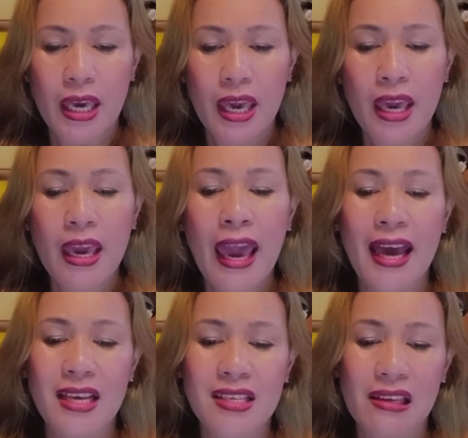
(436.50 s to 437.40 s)
he
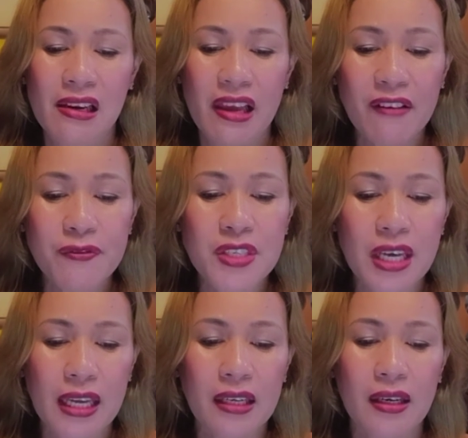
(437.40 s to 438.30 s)
has lived
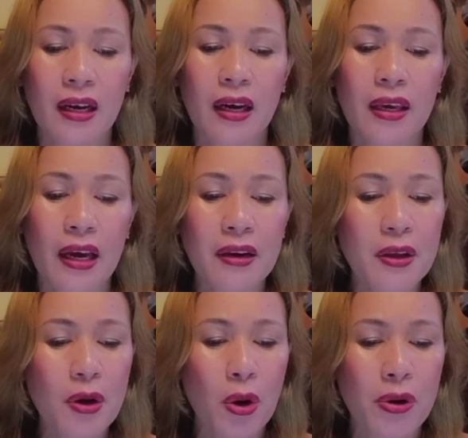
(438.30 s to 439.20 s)
in Cagayan
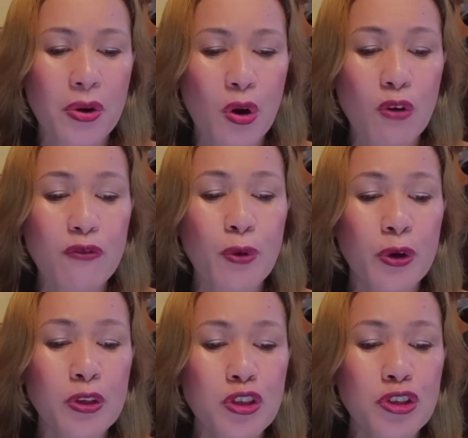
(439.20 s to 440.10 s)
de Oro
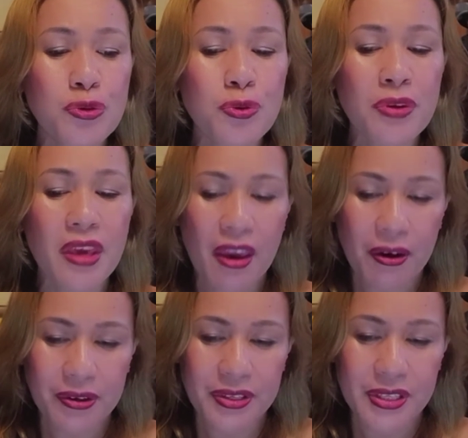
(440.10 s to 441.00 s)
for 2
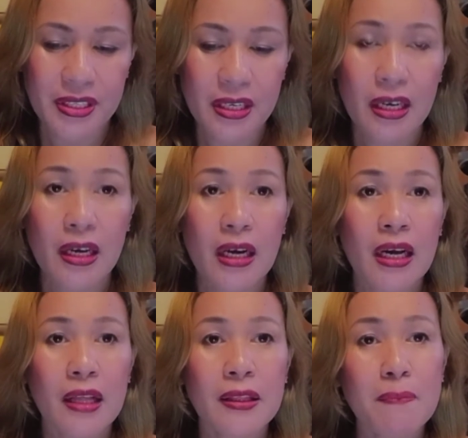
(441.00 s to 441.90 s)
years.
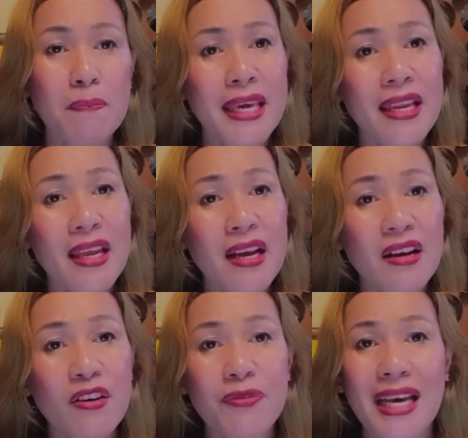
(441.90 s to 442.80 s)
The
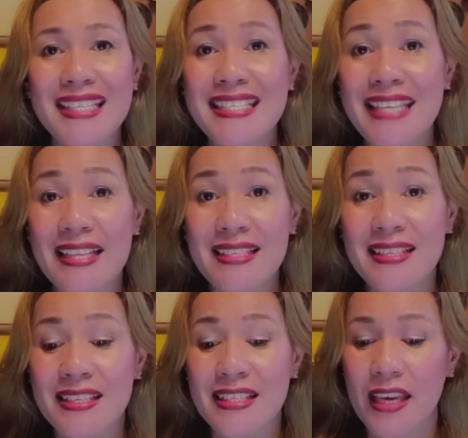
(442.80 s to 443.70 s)
meaning of that
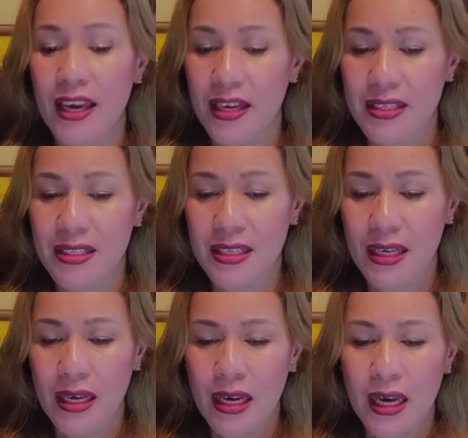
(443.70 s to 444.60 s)
sentence is,
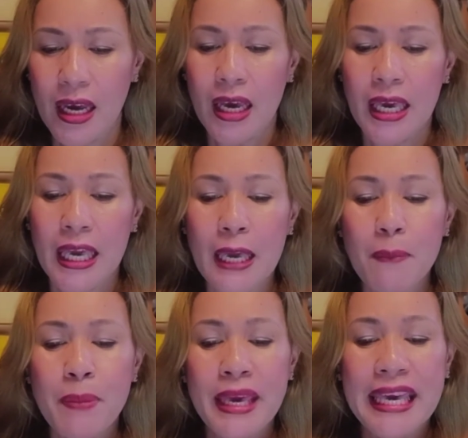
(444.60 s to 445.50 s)

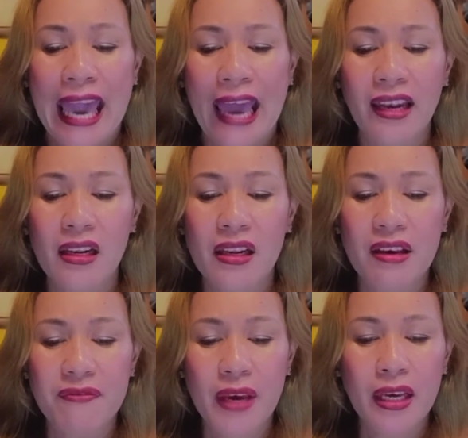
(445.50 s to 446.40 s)
he began
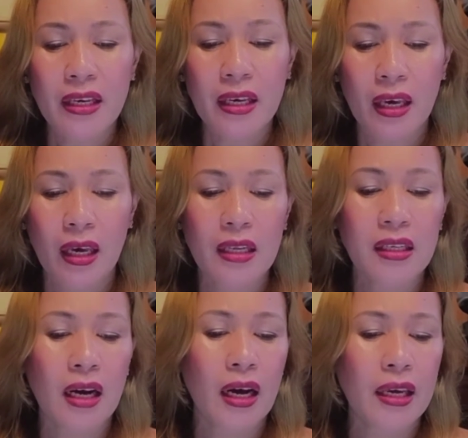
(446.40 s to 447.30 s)
living in
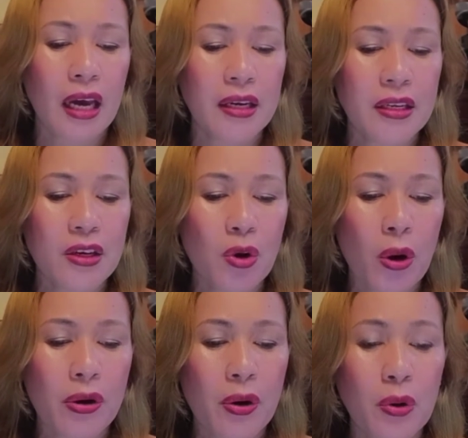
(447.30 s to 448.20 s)
Cagayan de
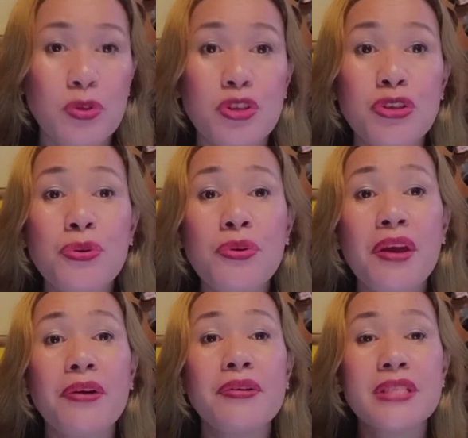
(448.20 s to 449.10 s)
Oro 2
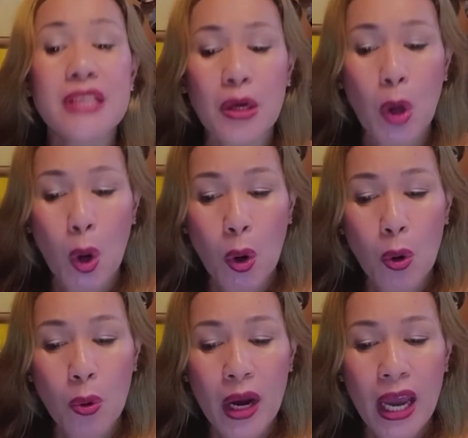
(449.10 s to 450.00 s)
years
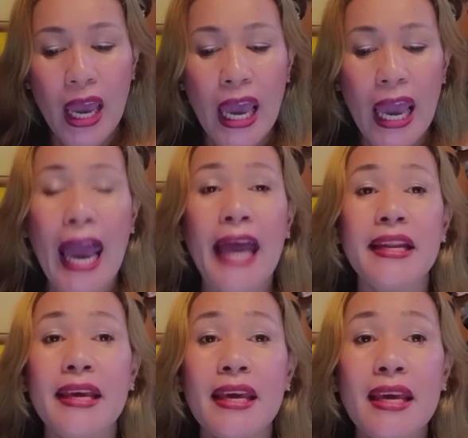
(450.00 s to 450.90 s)
ago,
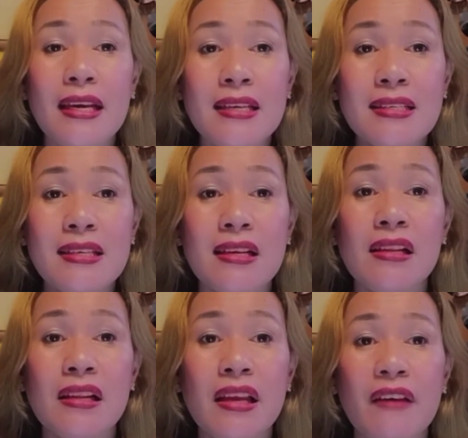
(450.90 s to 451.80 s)
and he
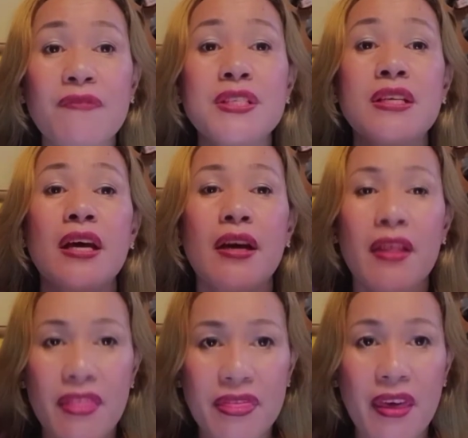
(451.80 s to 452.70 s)
still lives
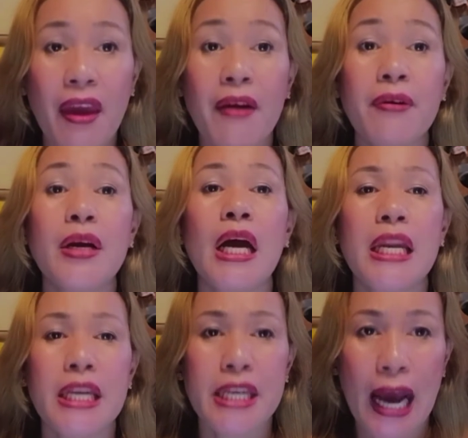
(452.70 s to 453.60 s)
there
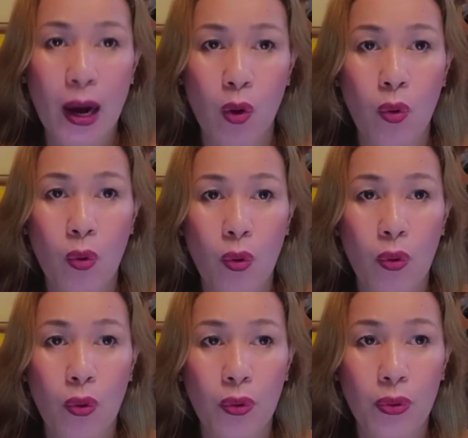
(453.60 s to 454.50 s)
now.
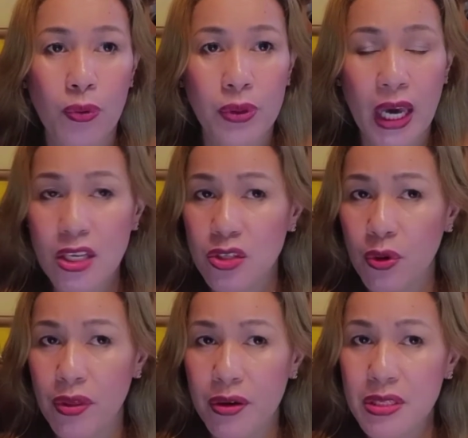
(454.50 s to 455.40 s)
Okay,
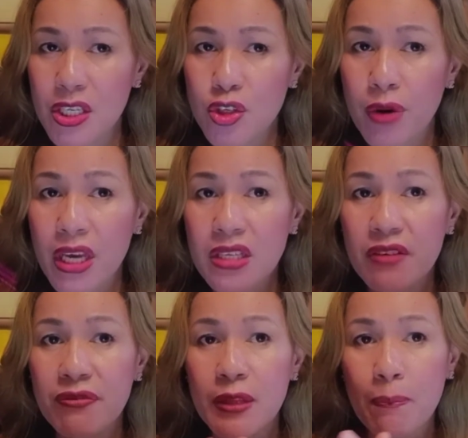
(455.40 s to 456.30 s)
so there's a trace
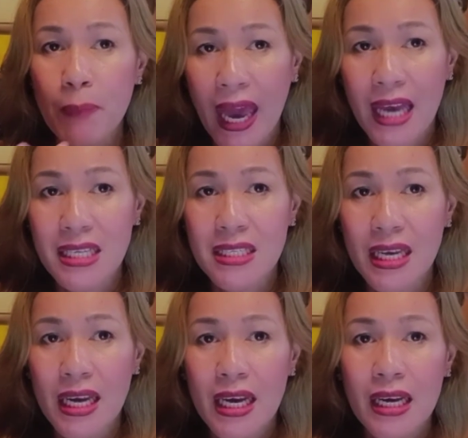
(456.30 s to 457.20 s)
of the past.
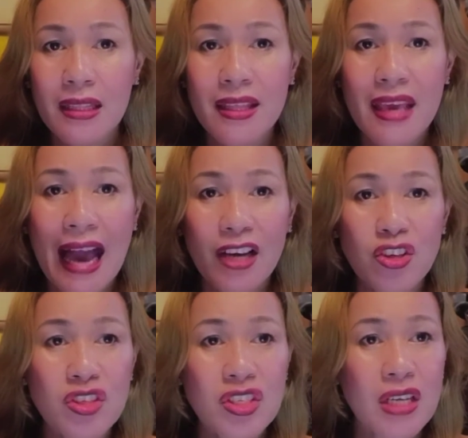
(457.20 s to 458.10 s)
The
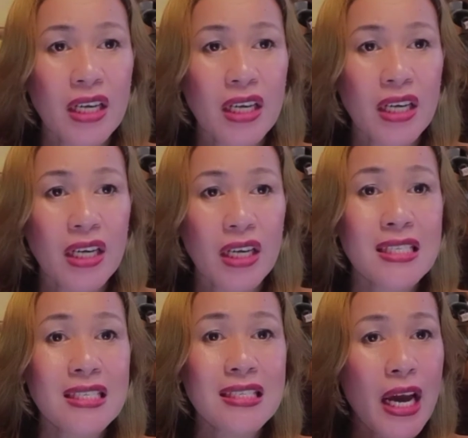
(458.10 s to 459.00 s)
action started
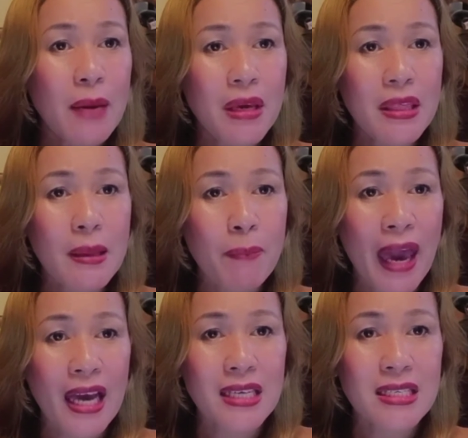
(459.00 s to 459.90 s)
sometime in the
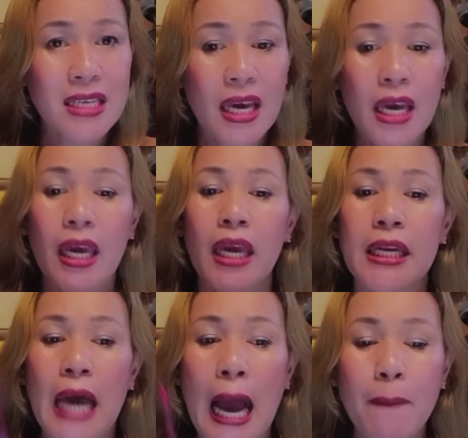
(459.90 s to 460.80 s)
past,
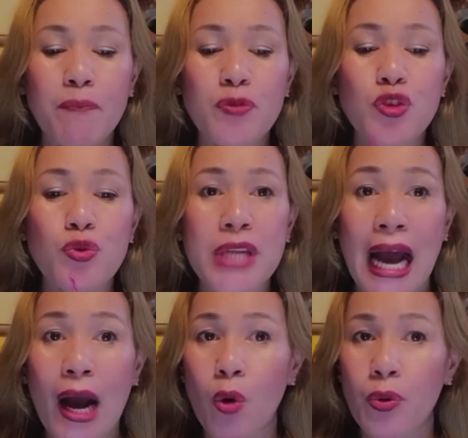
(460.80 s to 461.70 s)
and up to
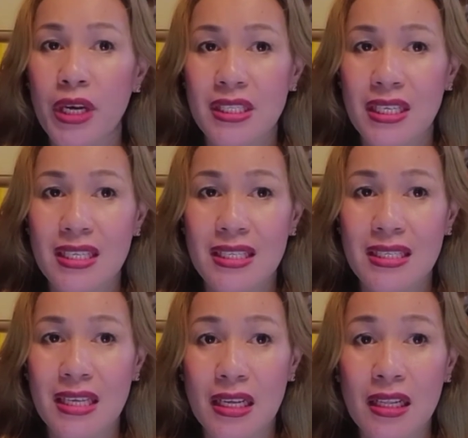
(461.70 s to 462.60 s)
now, it is
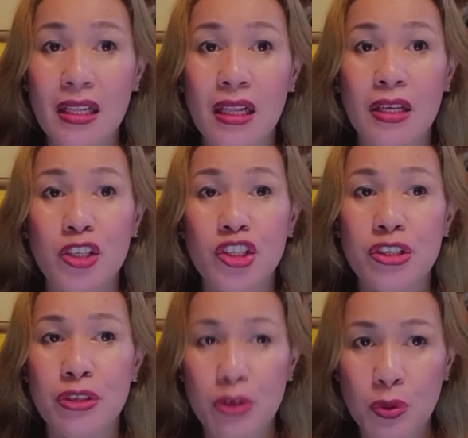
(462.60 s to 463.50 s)
still
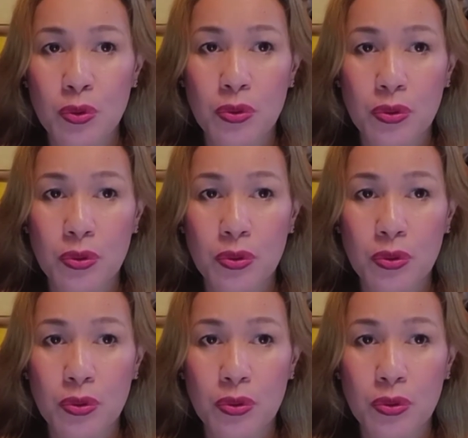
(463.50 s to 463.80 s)
true.